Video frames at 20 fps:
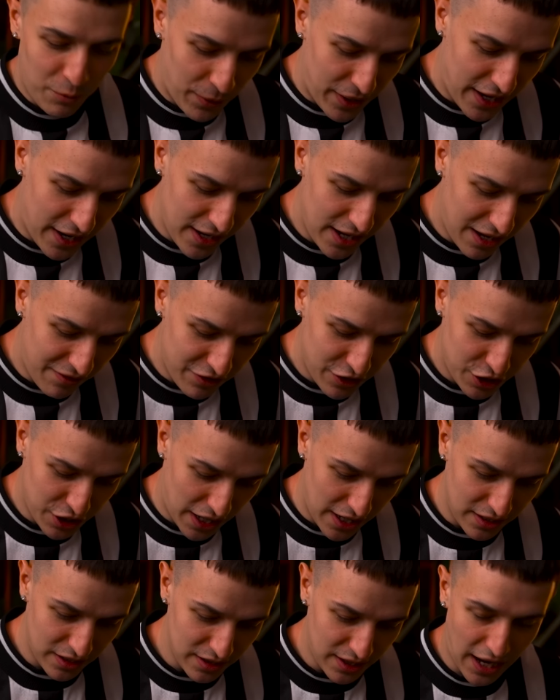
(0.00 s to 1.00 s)
When I have a
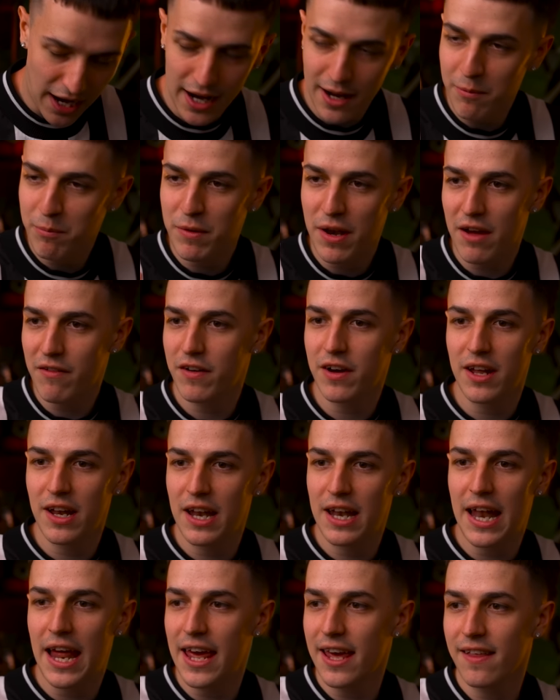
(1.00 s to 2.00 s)
child, I am never
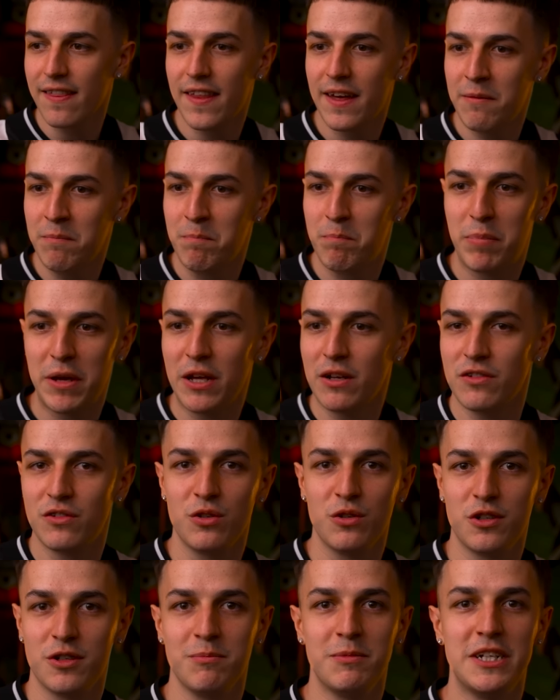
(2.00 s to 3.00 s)
letting them be on
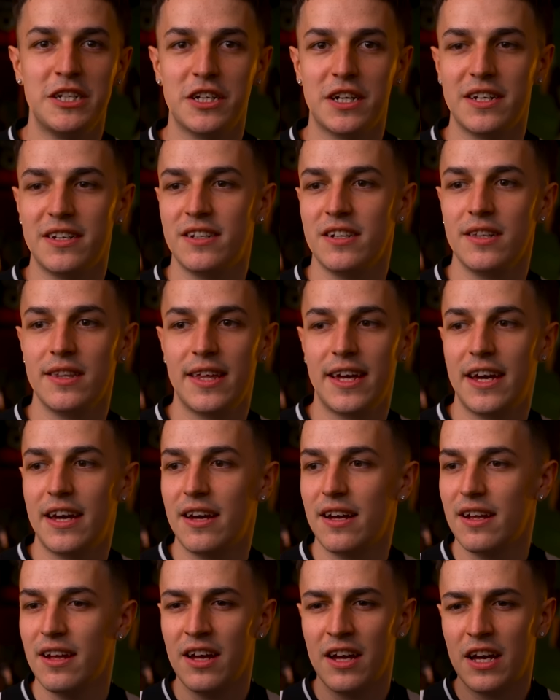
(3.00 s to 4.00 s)
social media until
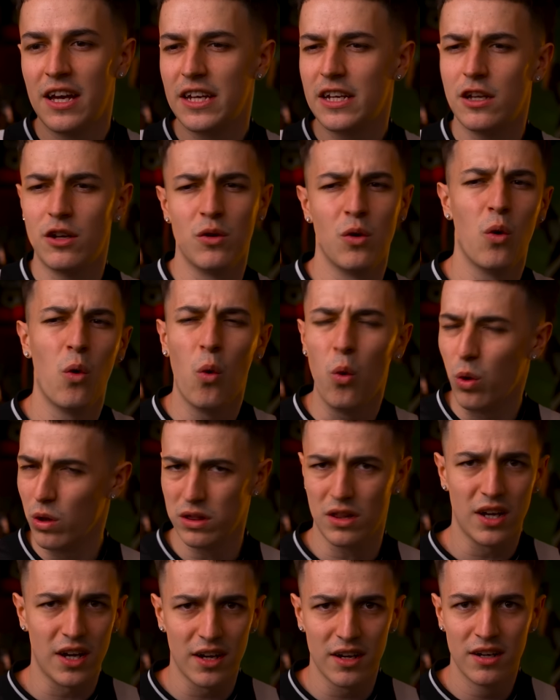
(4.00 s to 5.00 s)
they're, you know,
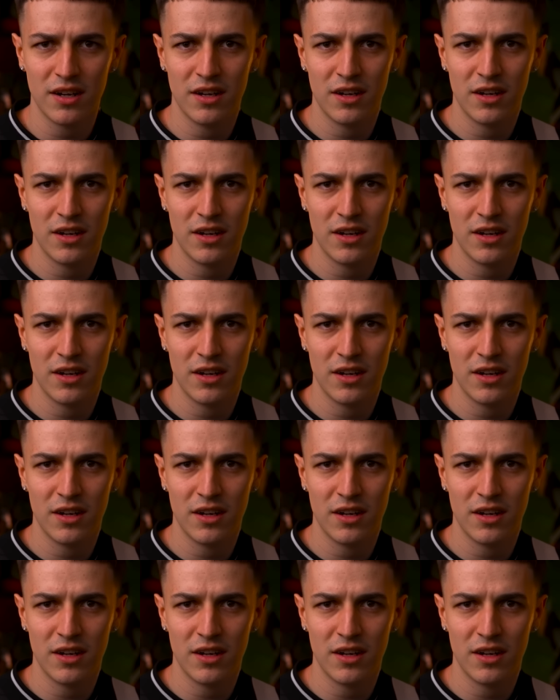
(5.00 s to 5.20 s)
older